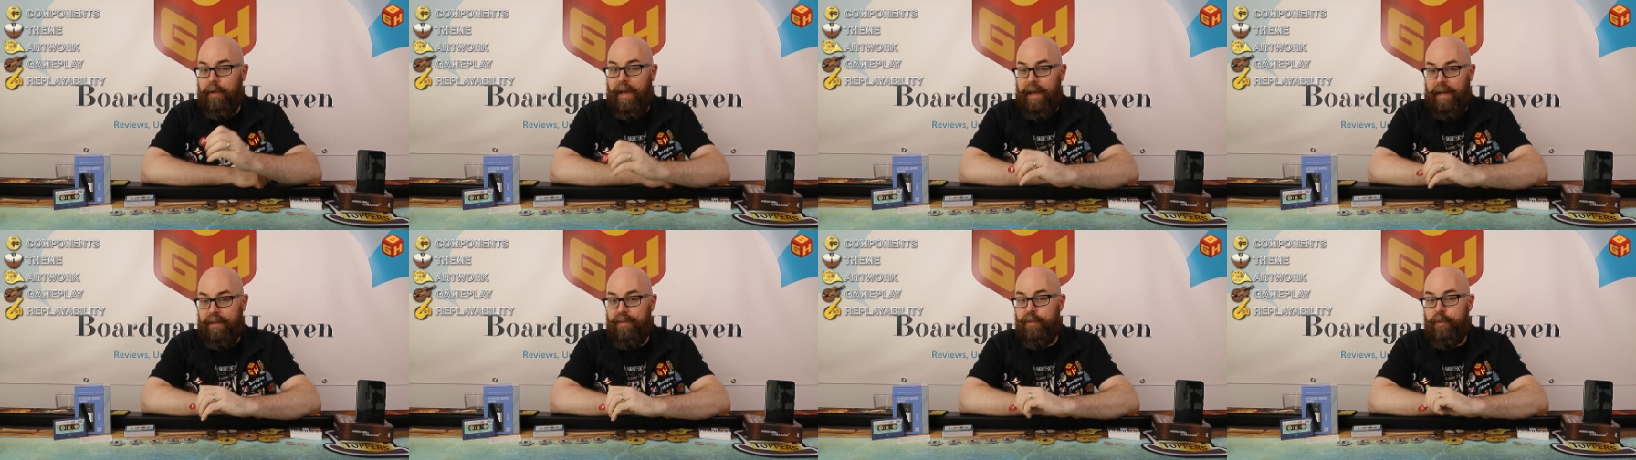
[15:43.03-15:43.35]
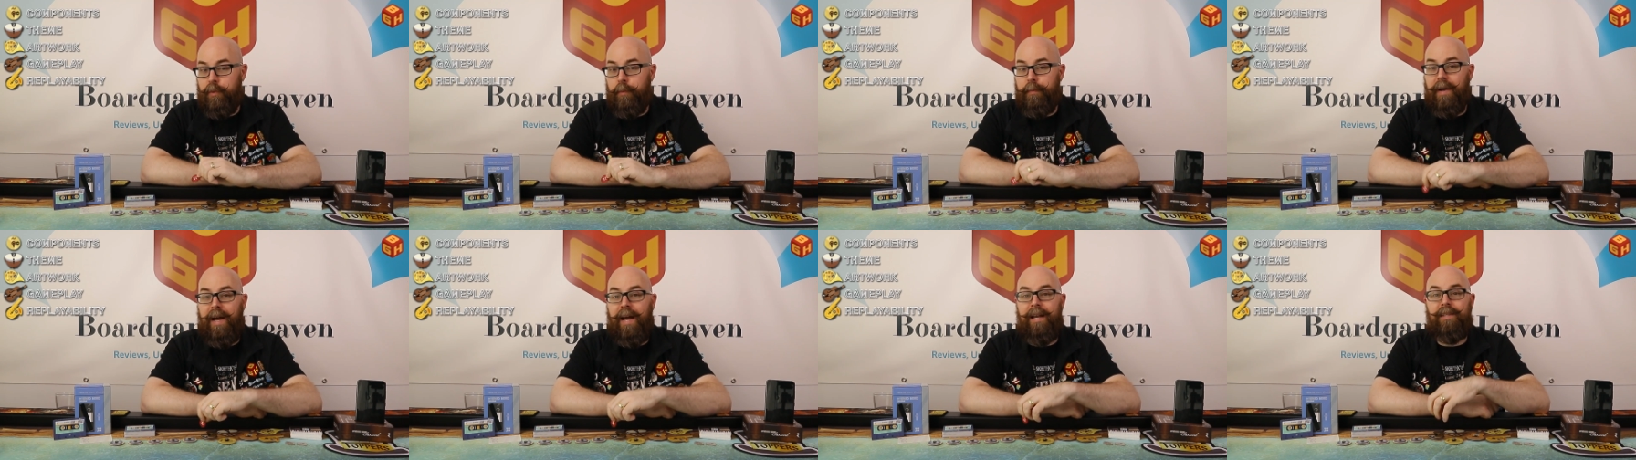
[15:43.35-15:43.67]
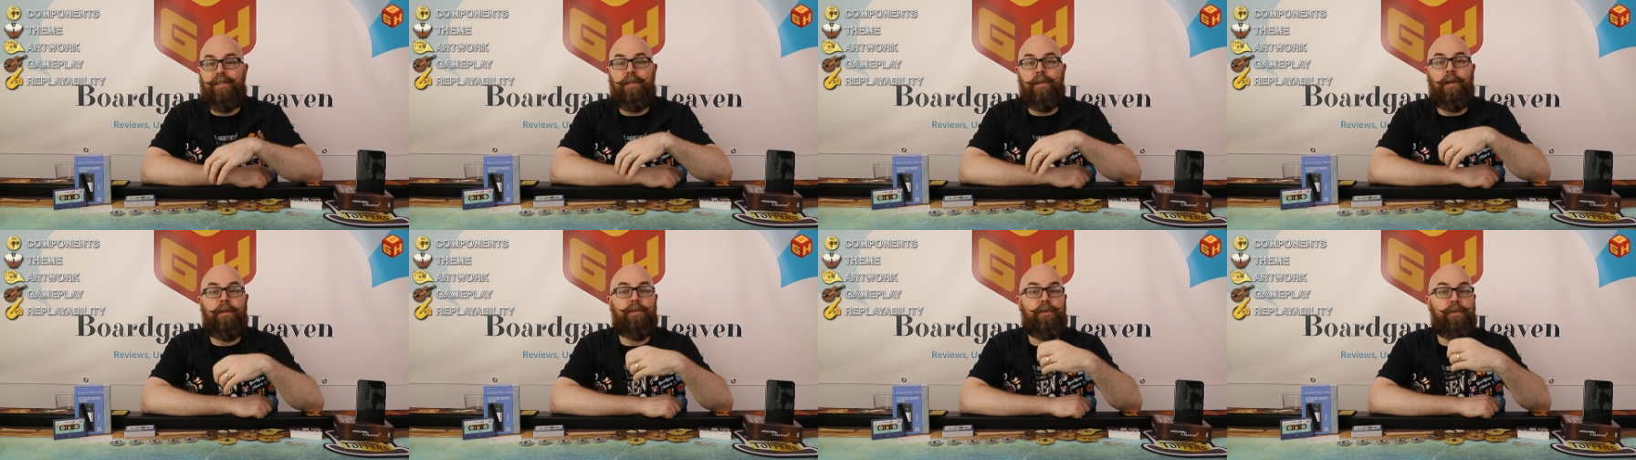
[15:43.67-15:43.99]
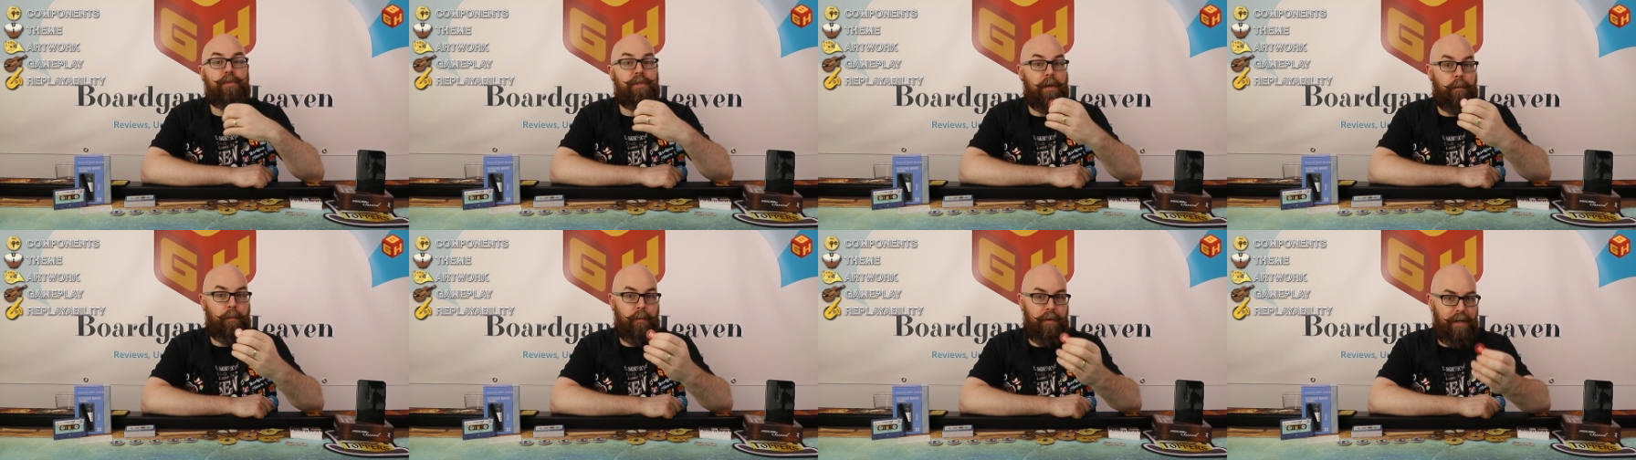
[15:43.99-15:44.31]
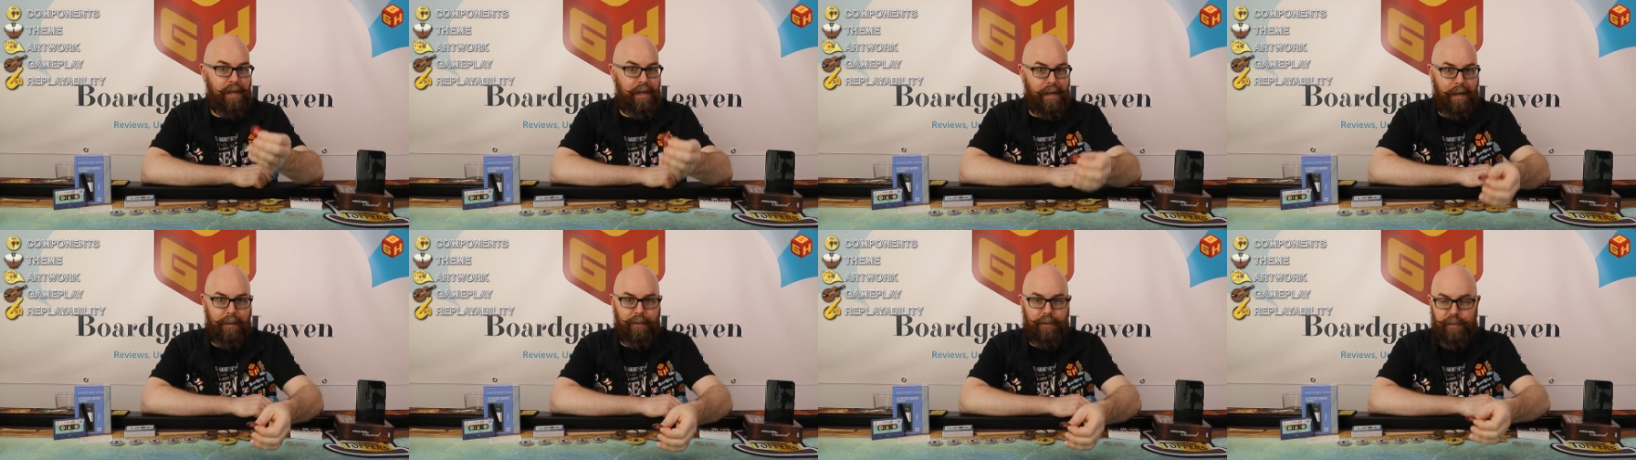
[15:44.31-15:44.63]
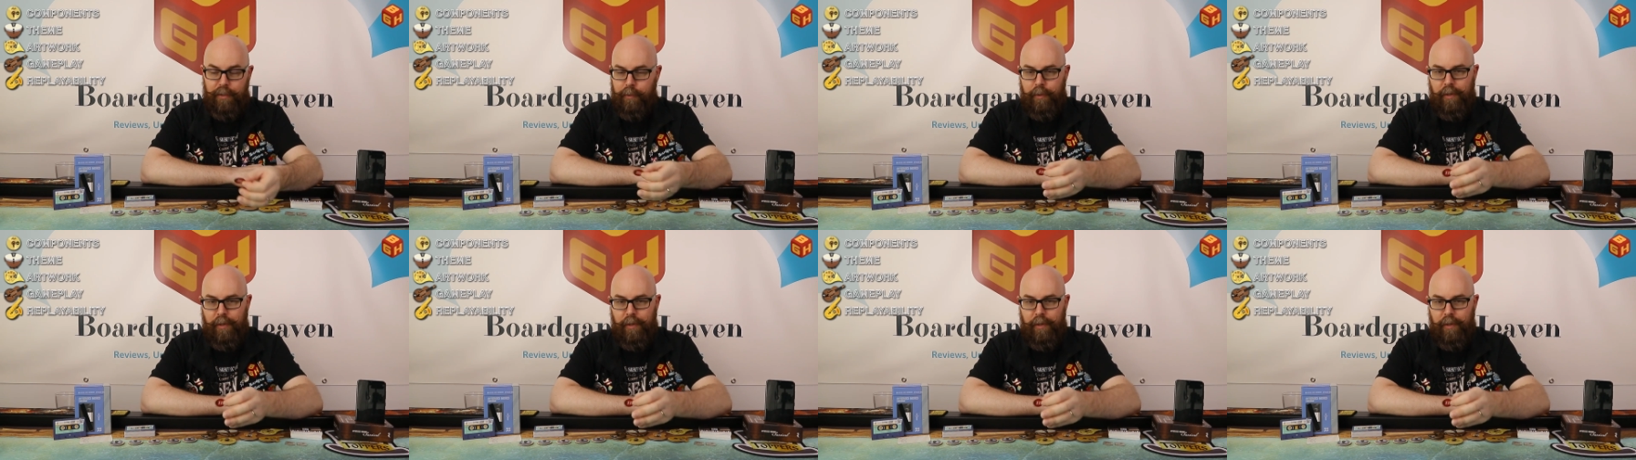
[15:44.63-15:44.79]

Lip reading: has to pass it on to somebody else.